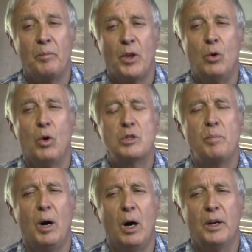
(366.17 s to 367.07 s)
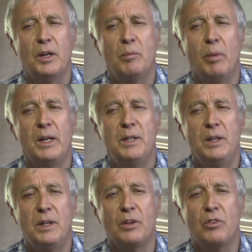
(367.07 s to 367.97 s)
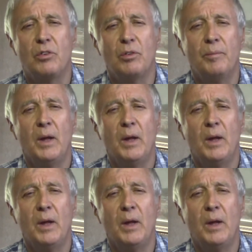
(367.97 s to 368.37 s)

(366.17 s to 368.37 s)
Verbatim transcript: he was pardoned by Titus